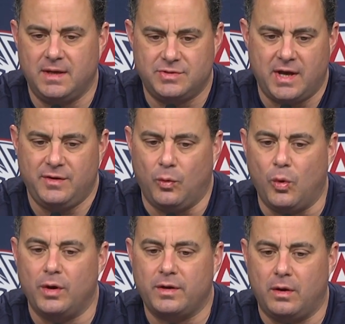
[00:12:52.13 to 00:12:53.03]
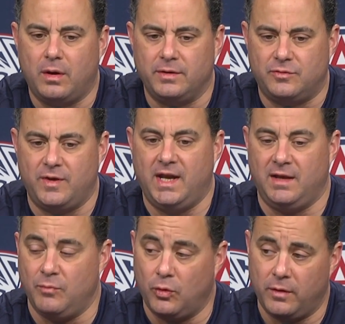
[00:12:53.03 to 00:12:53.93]
uh, trying to work on
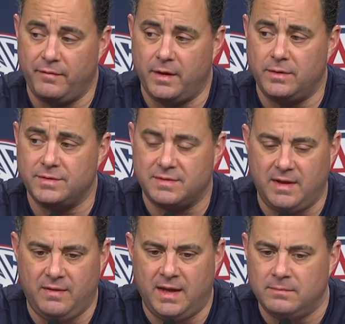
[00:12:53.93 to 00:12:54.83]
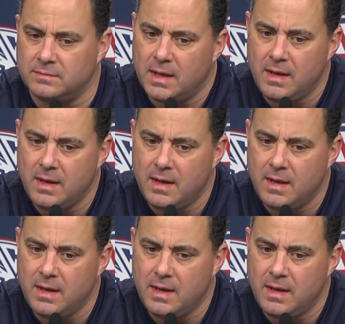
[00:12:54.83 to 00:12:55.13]
creating more of those, and then,